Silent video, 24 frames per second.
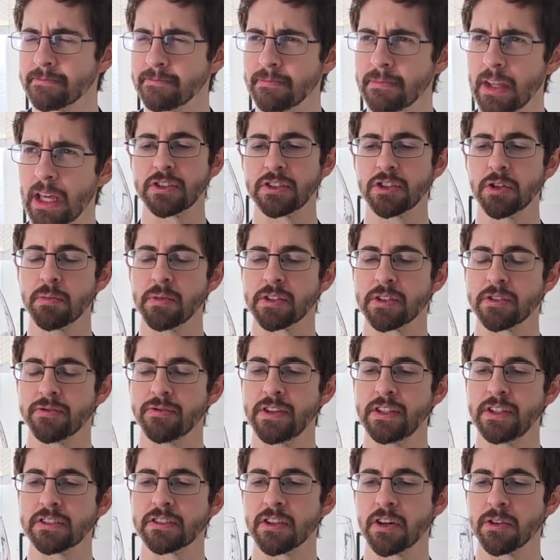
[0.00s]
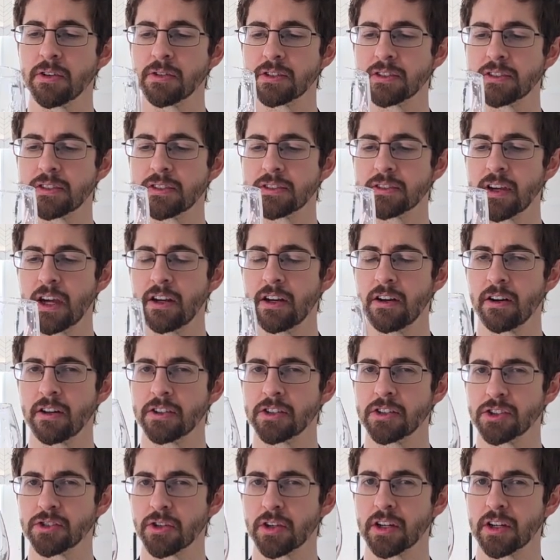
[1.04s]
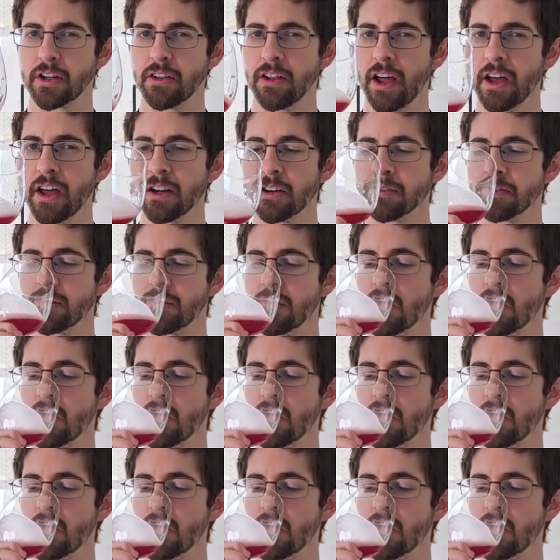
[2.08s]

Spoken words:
There's so much fizz, though, it's kind of hard to drink a lot of.